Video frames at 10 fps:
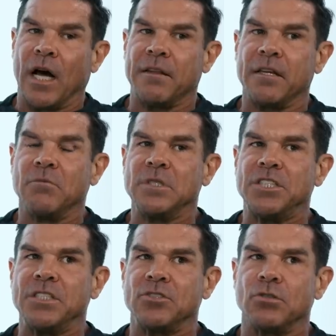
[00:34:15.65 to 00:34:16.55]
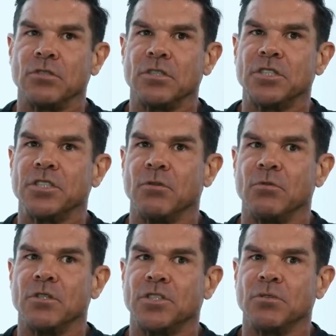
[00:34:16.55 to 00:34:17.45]
I think when she's older, she'll
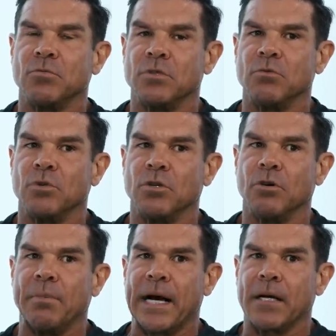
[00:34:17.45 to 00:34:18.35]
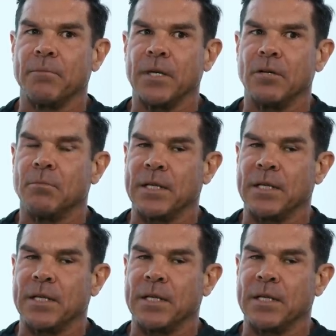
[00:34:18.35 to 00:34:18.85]
yeah. she'll we'll go back and meet her.